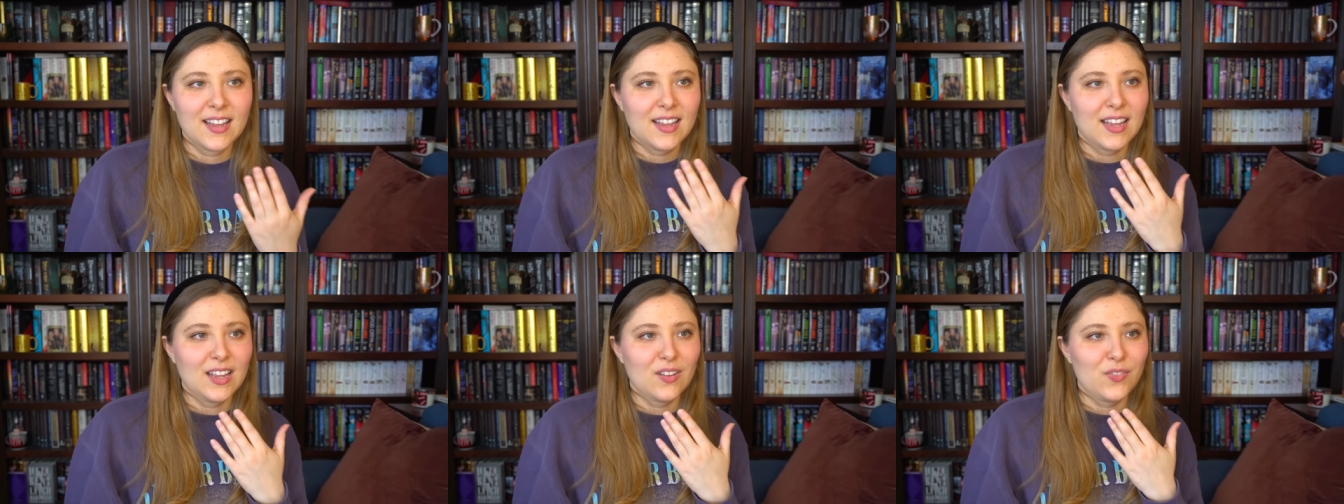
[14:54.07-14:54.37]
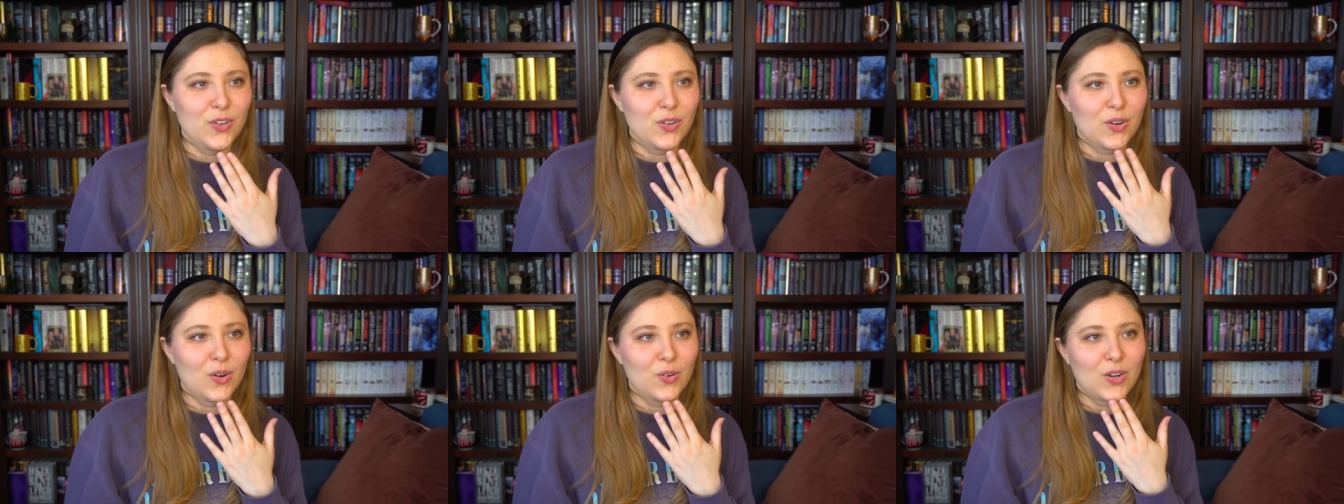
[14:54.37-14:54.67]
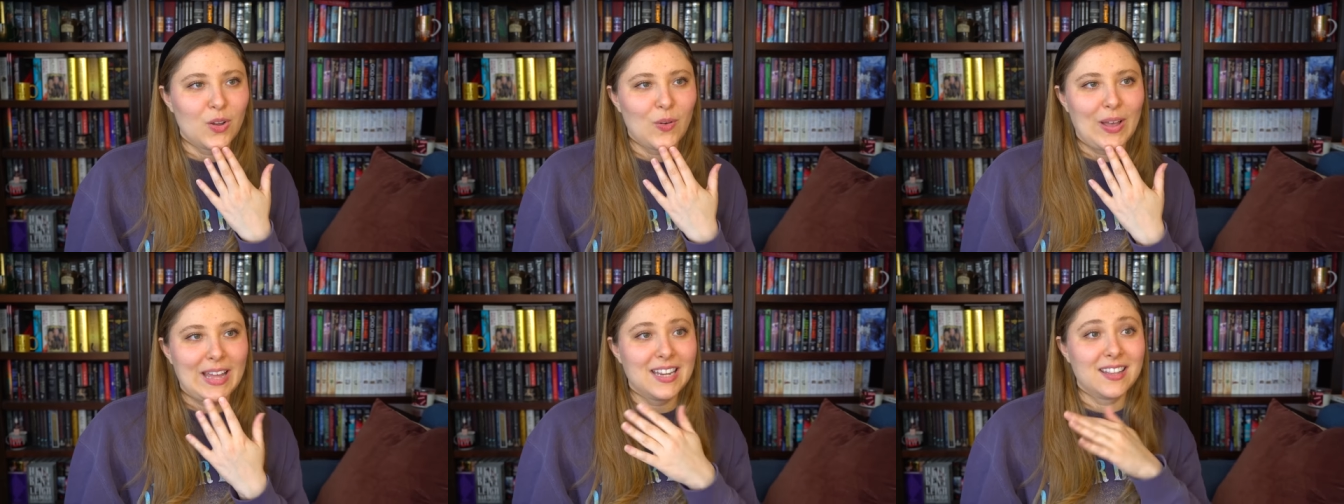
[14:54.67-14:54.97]
if you don't
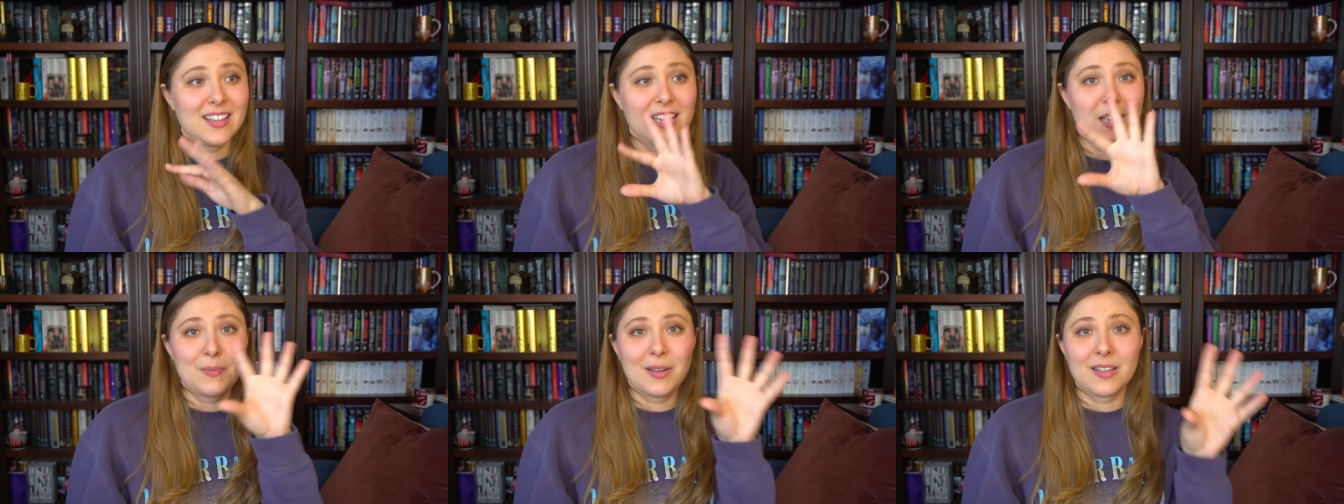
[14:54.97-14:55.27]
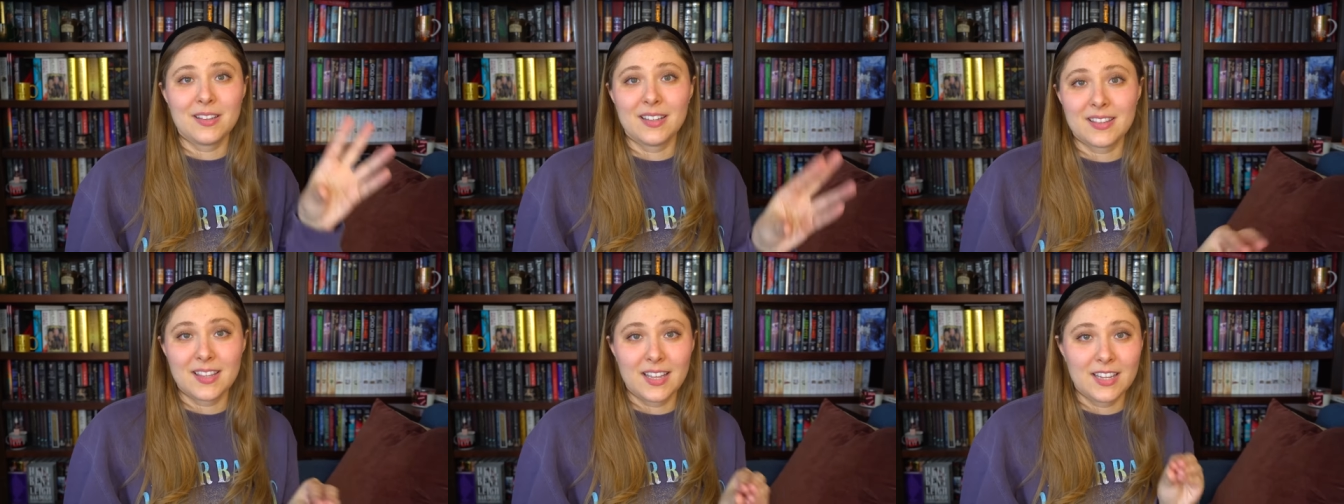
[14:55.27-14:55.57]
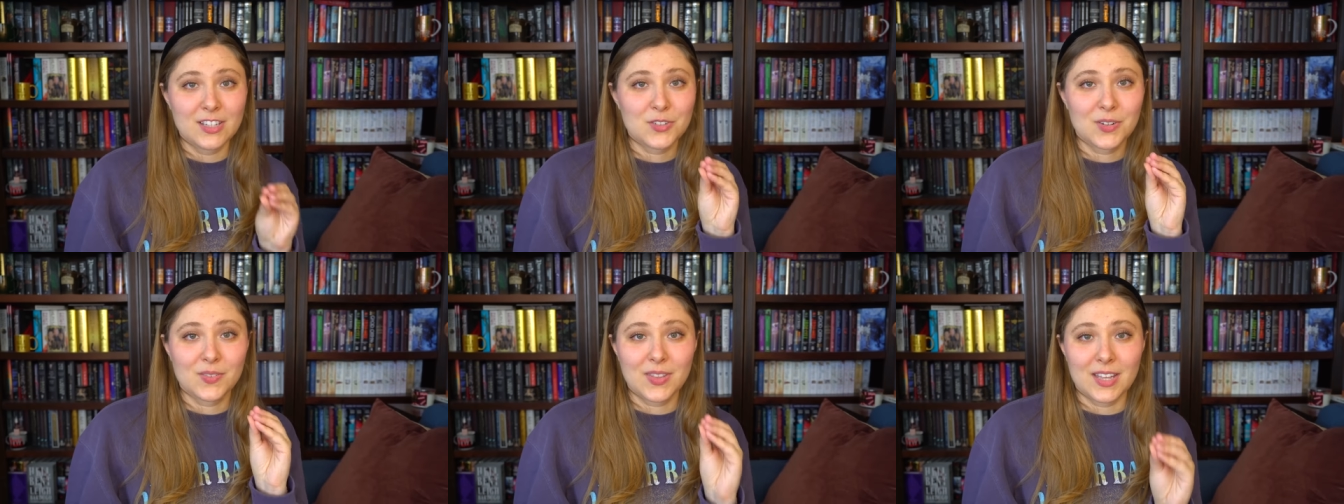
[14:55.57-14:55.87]
know anything about, like, the
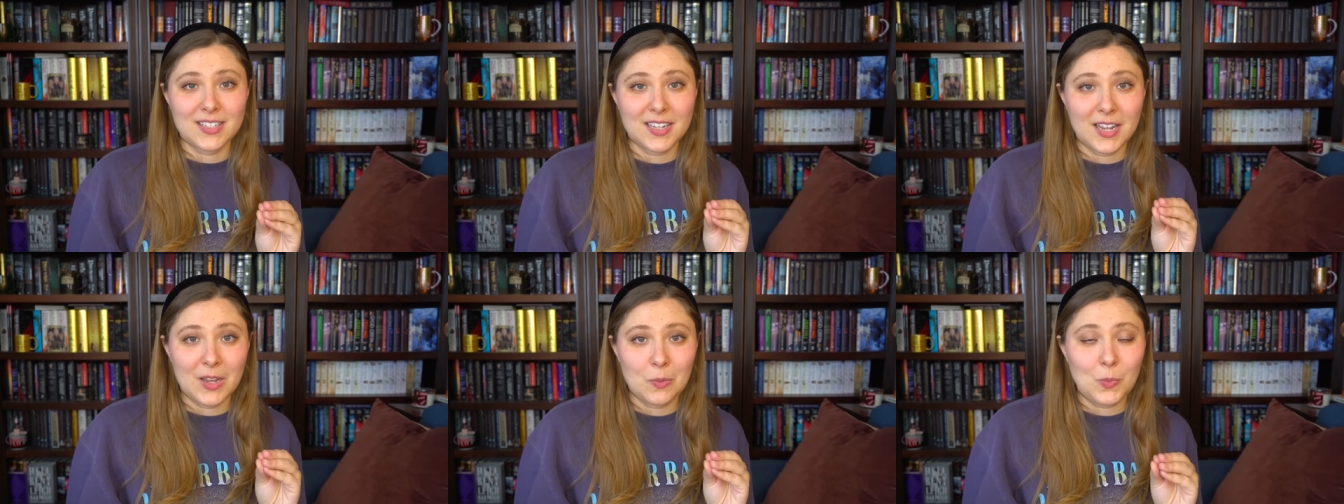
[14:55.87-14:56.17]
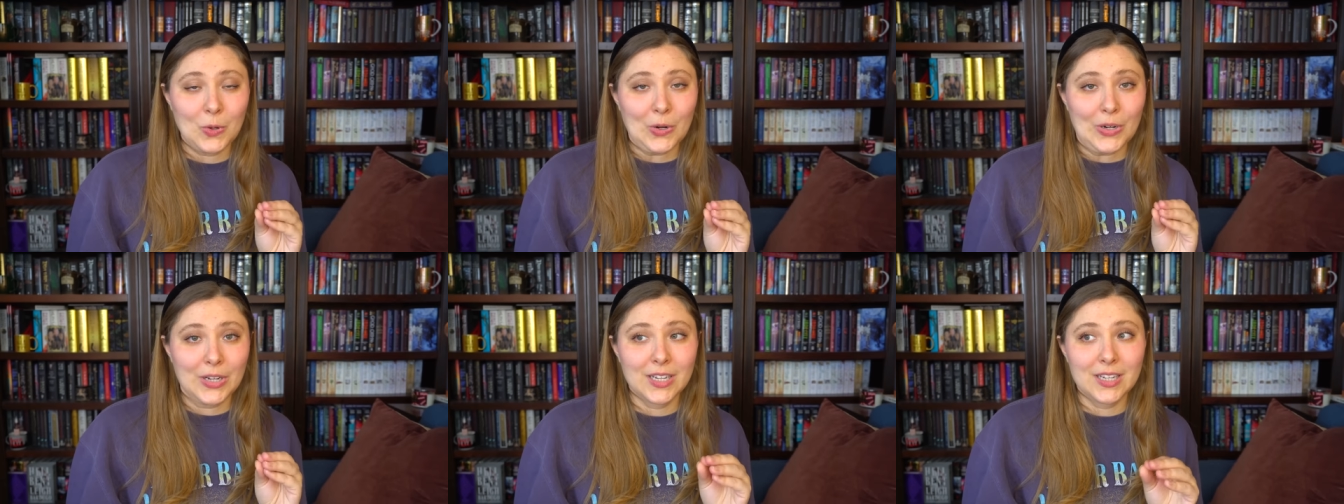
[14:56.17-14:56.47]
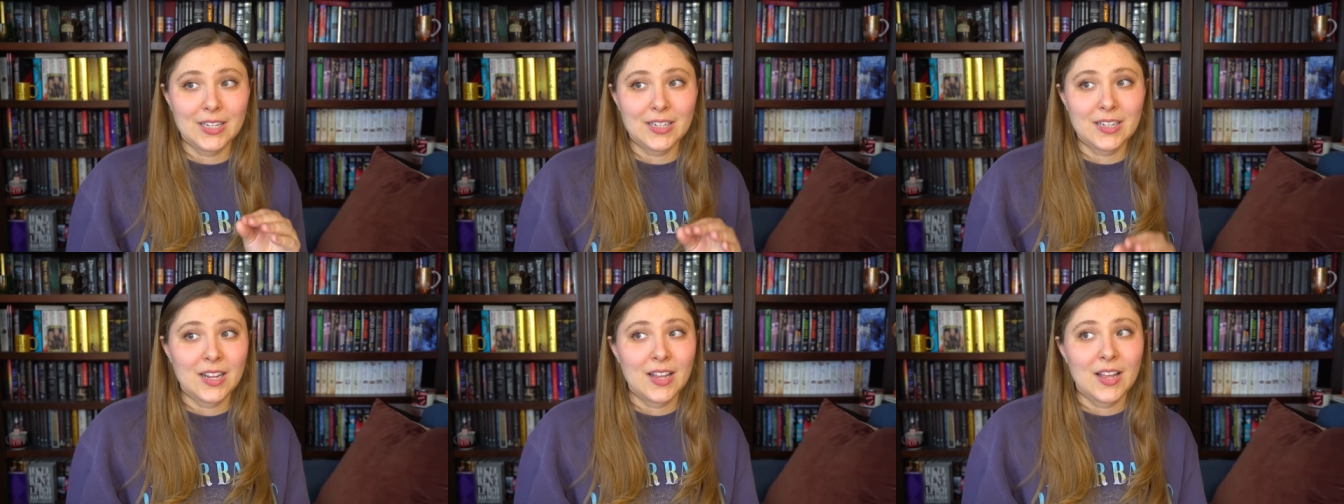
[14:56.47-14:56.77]
history of that time
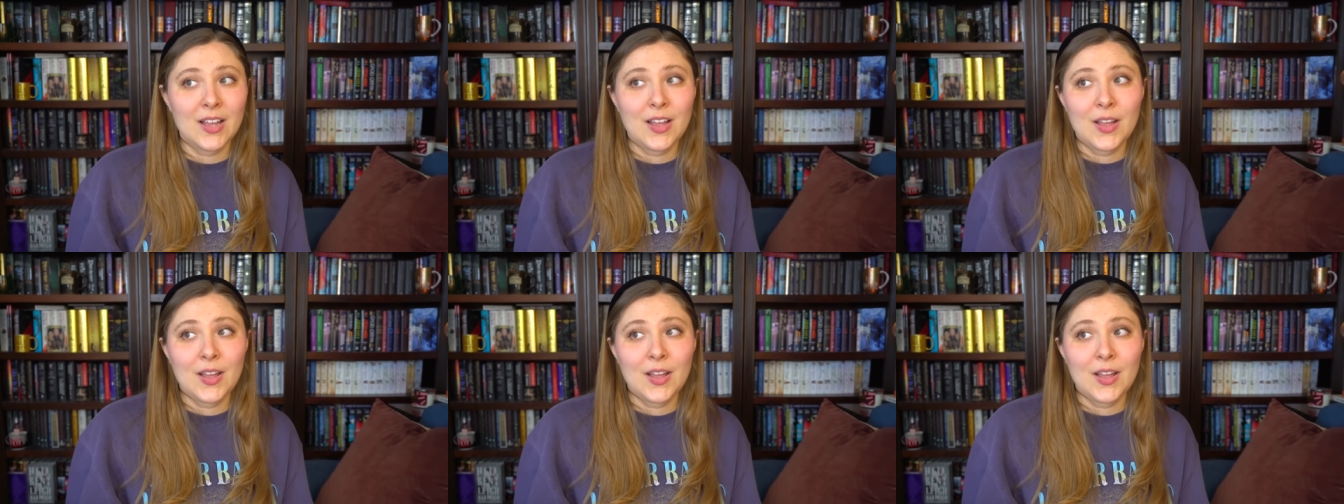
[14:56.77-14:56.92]
period,